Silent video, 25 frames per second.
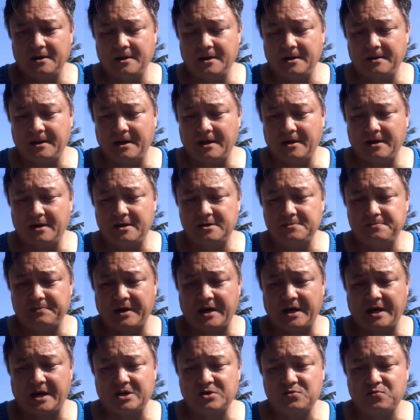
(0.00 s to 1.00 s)
Now that he's
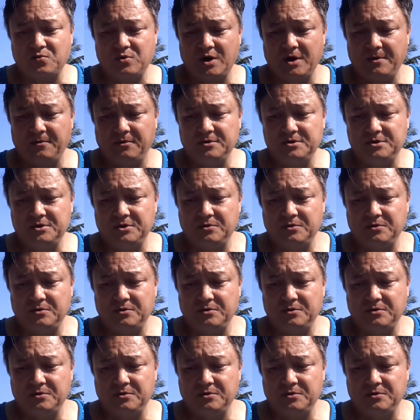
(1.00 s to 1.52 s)
passed, we're able